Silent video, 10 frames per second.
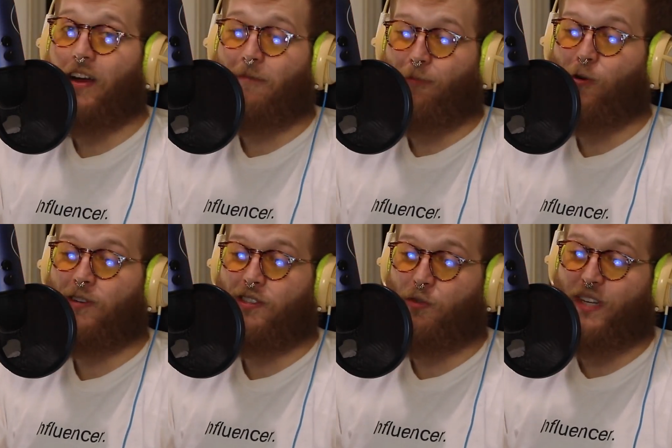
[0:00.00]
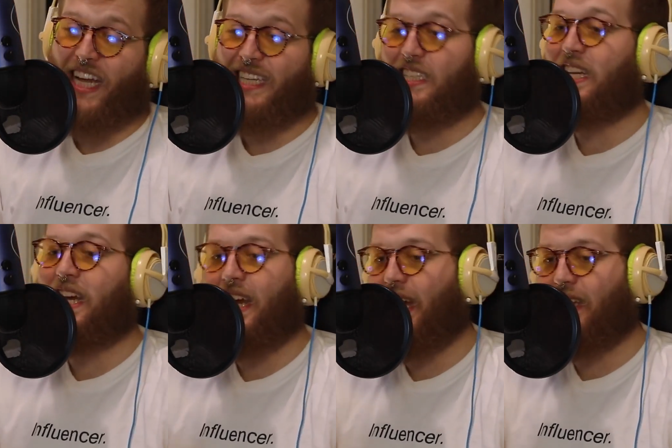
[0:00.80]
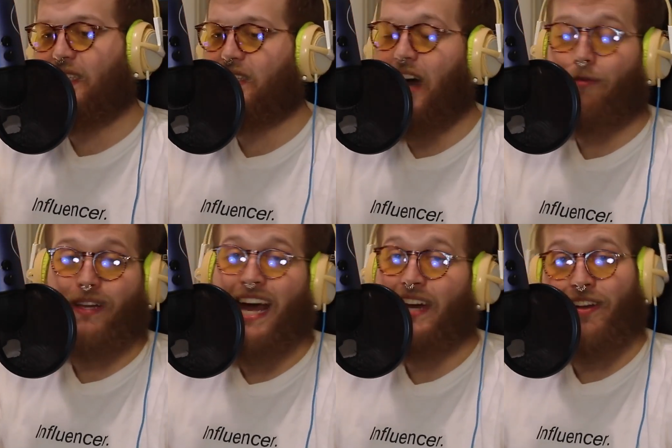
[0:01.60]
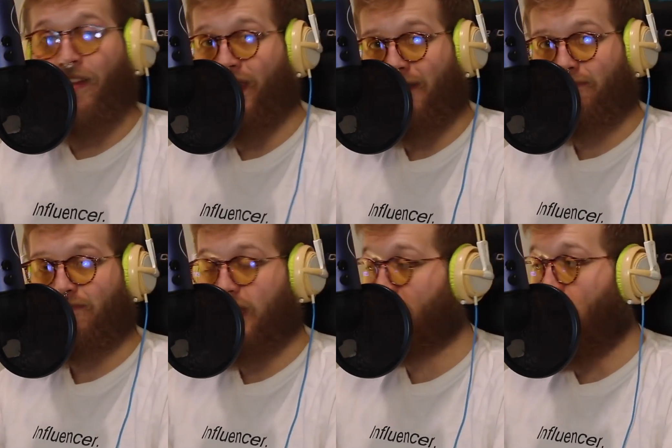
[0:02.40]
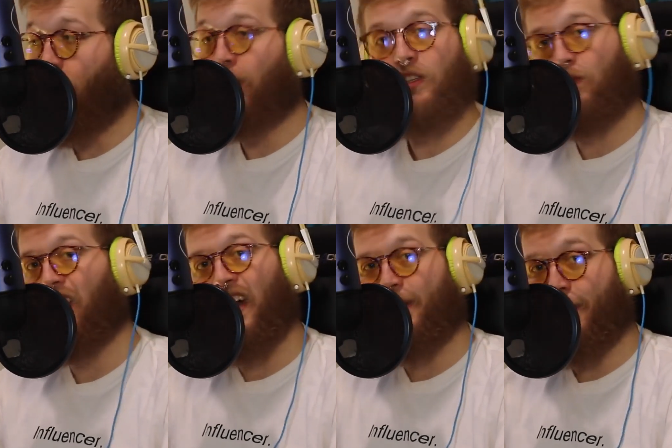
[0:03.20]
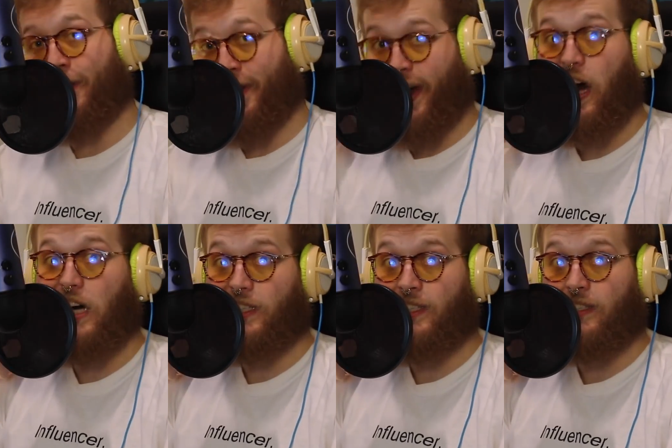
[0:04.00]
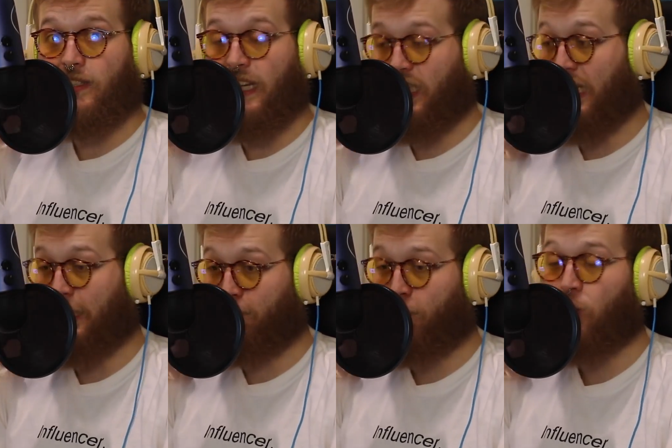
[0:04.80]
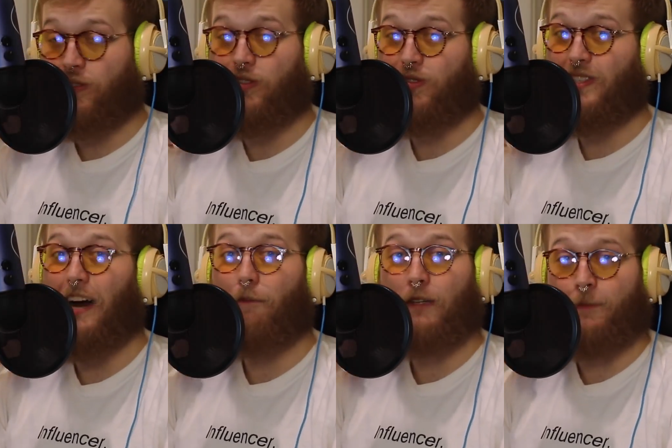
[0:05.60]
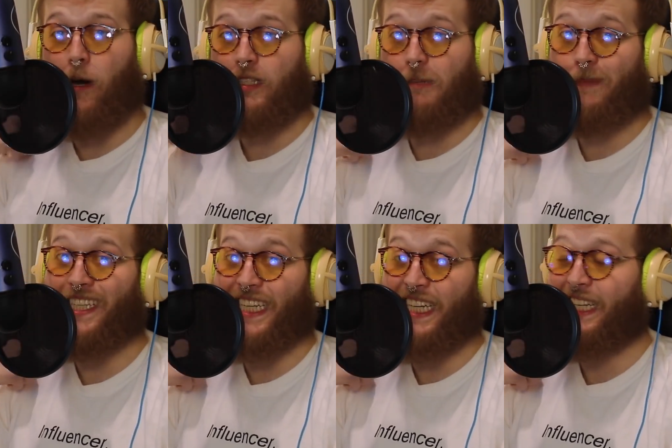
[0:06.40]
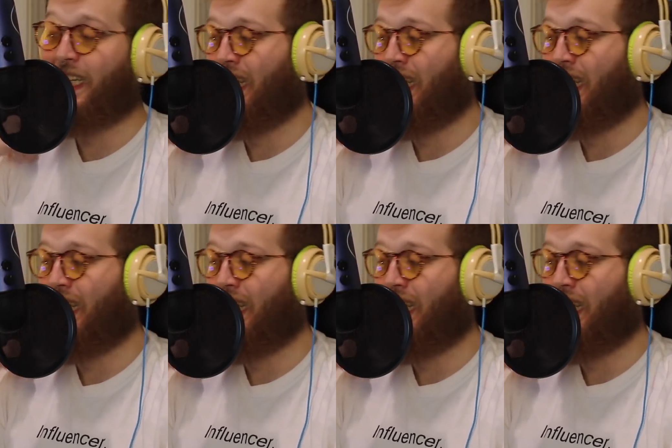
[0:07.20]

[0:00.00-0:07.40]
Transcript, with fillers: very important to realize that it's not reliant on them. It's always reliant on us. It's it's personal self-responsibility